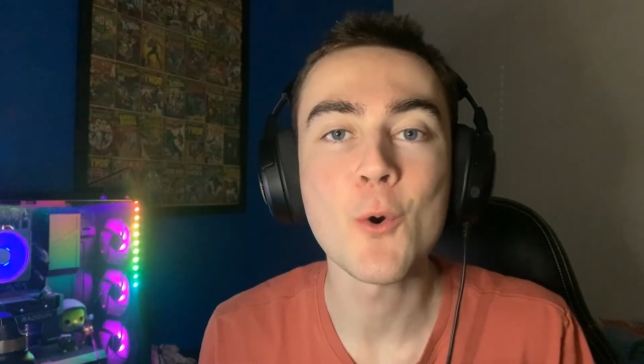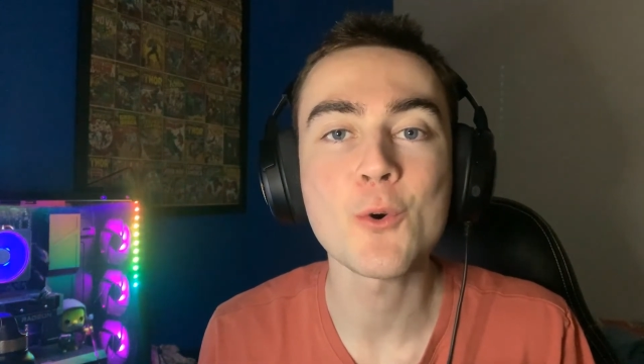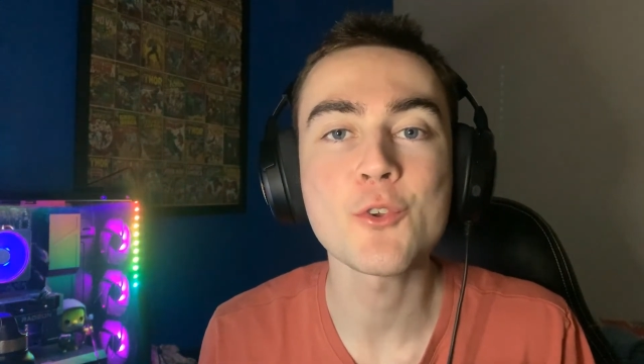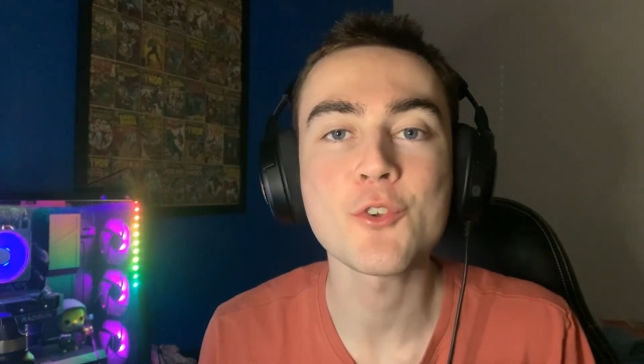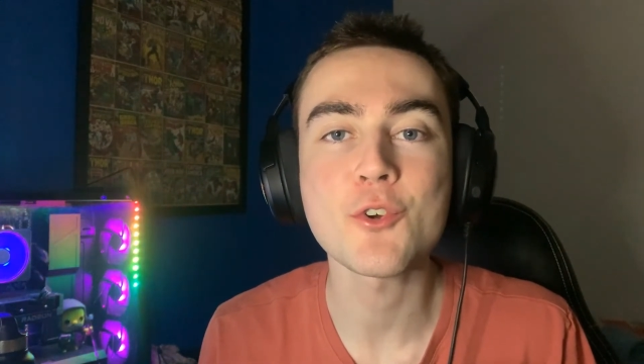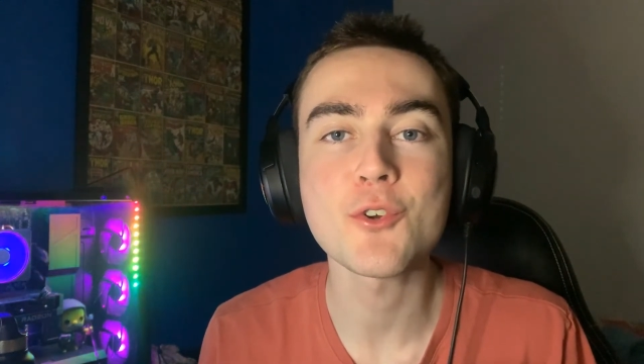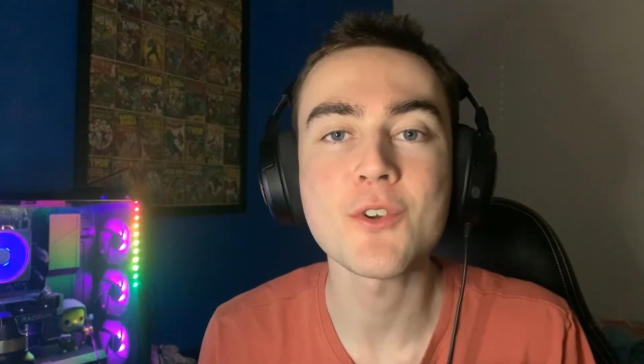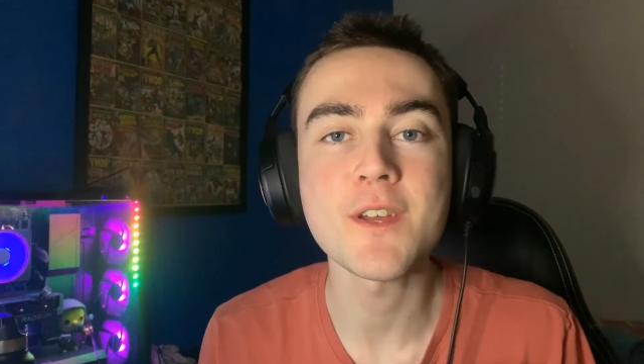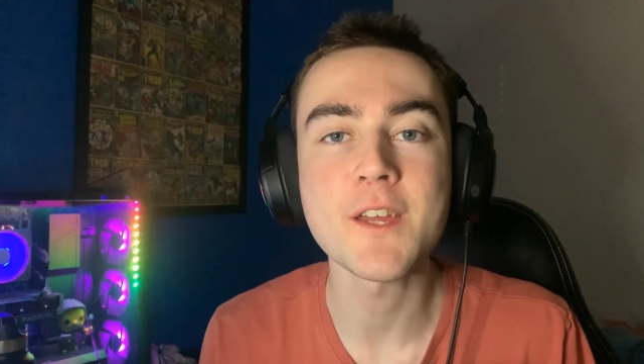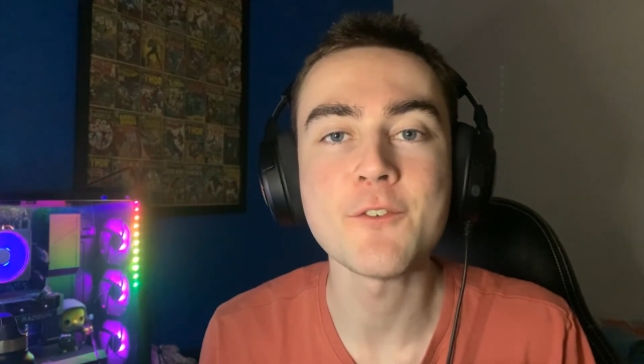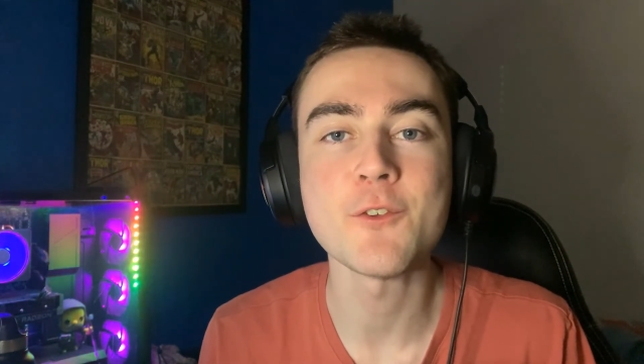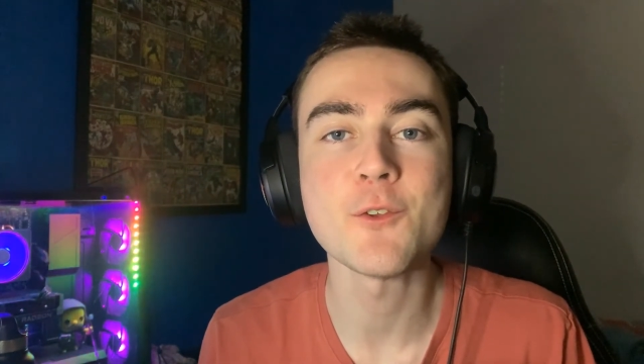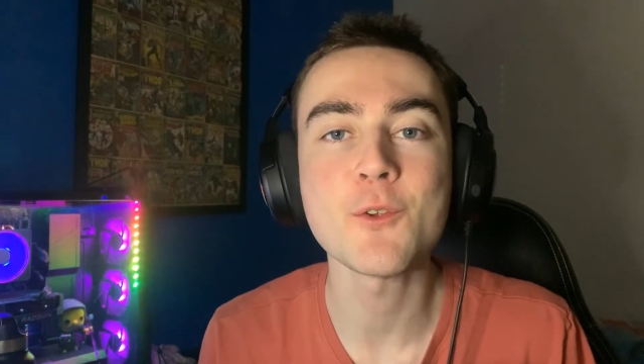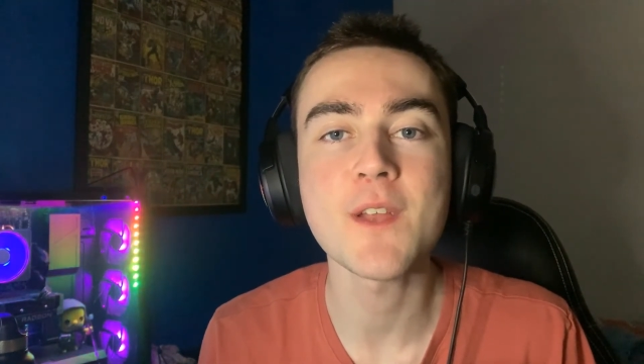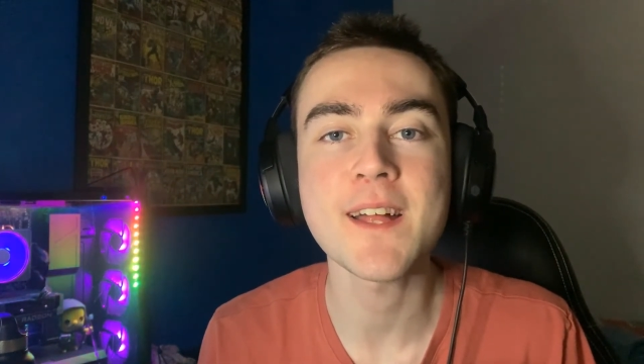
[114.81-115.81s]
Also, if
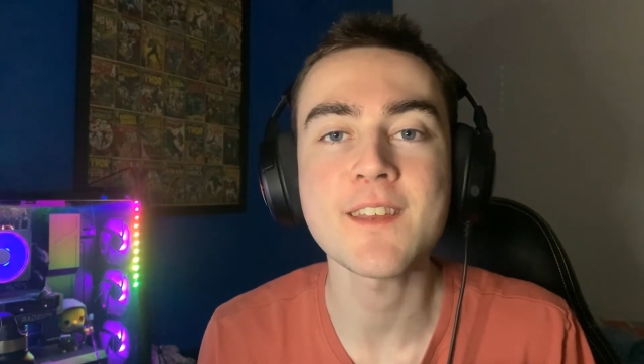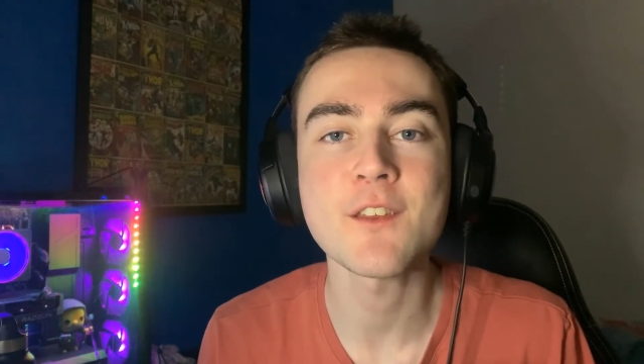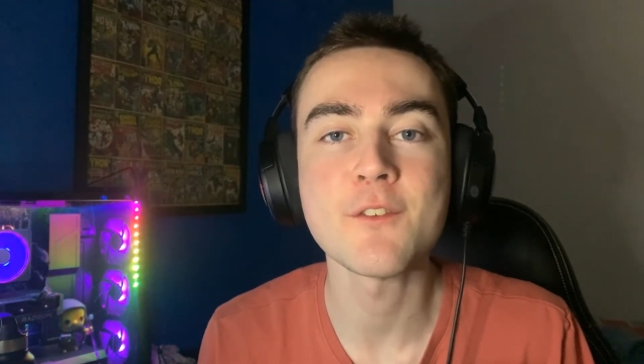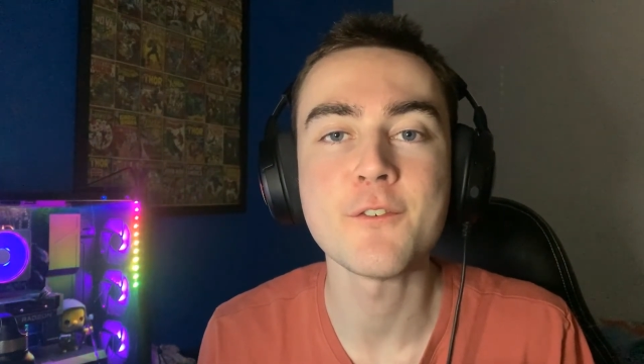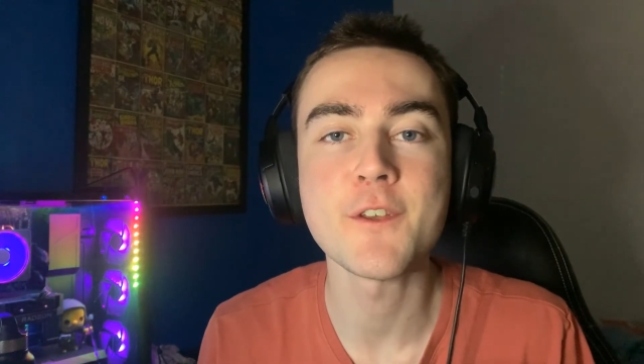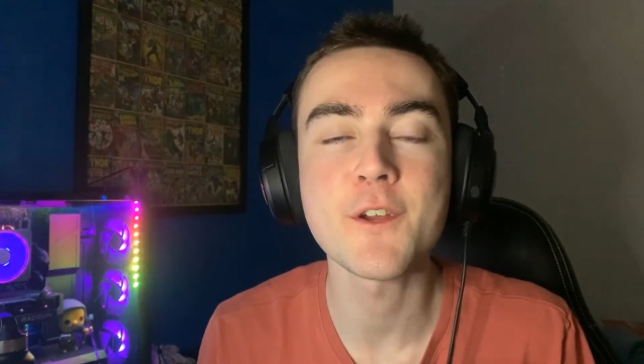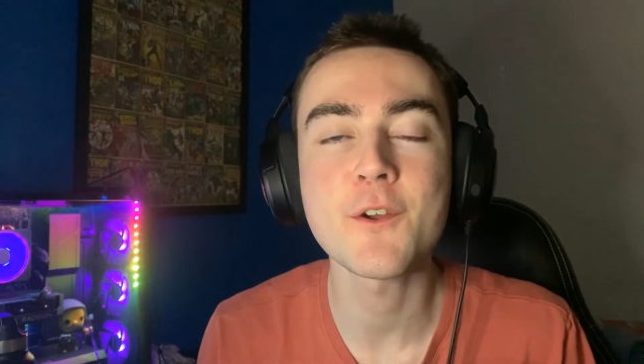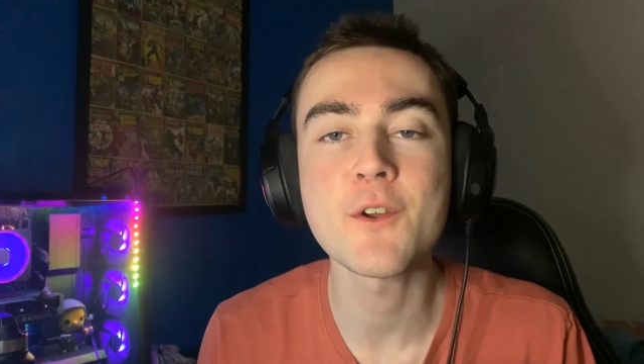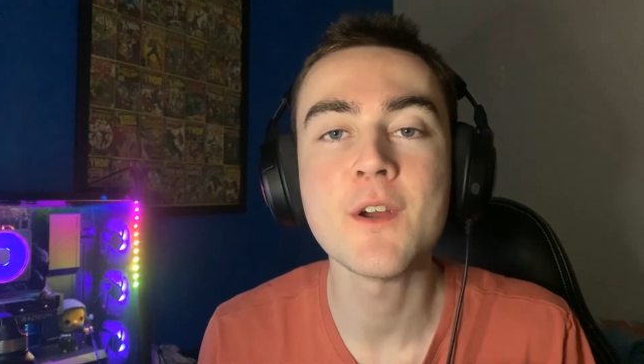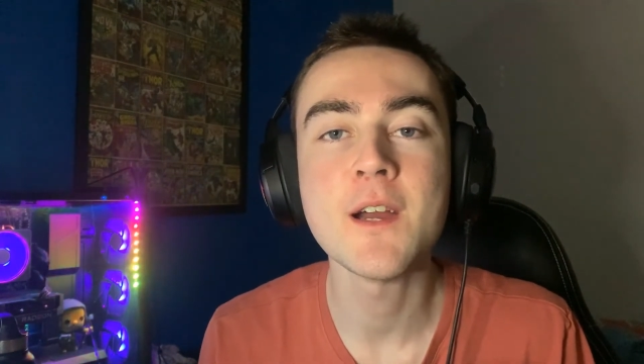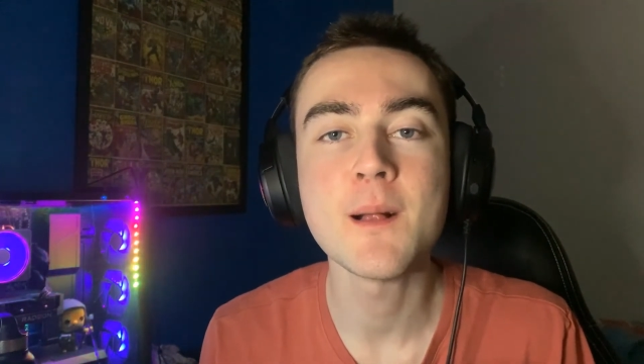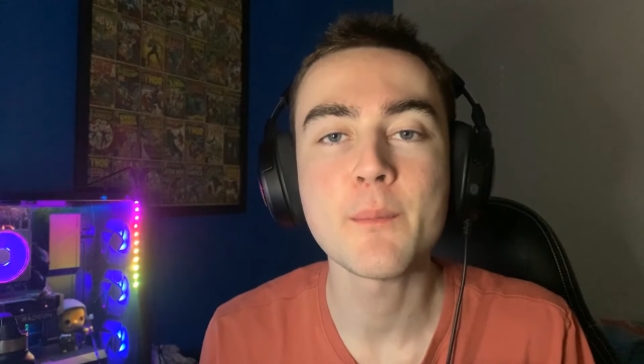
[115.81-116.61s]
you do like this video,